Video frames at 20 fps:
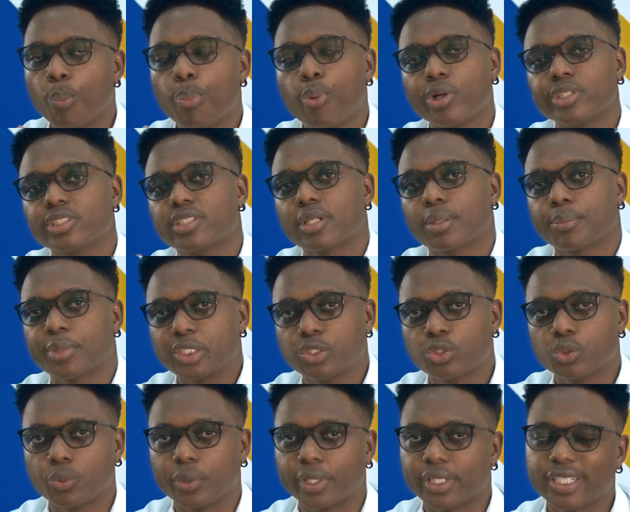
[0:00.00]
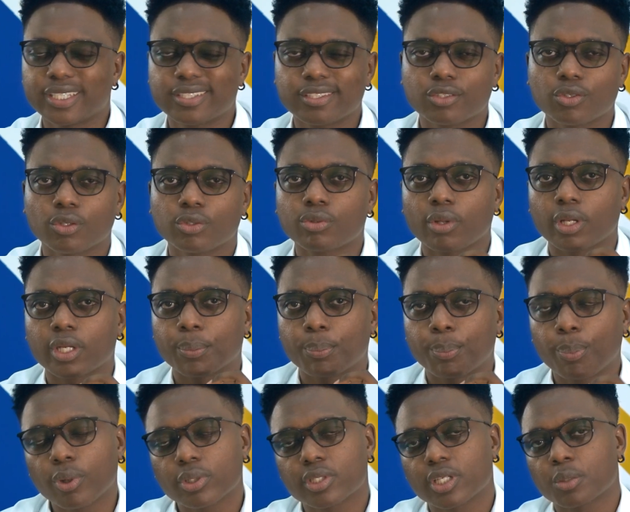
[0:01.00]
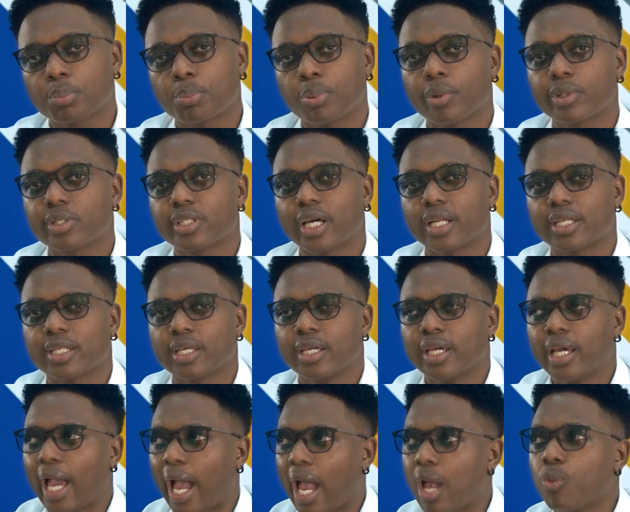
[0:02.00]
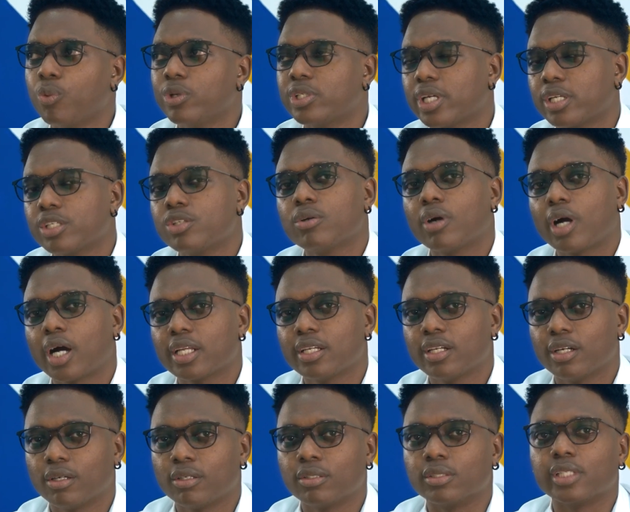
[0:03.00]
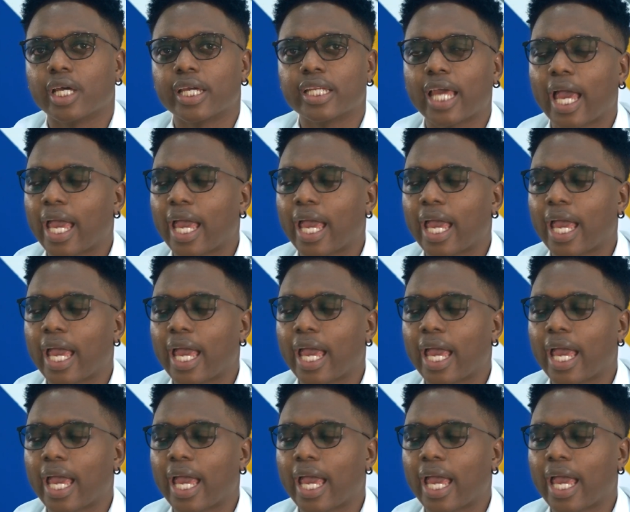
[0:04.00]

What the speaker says: Point number 2, and this is also an important point that I wish I knew earlier on.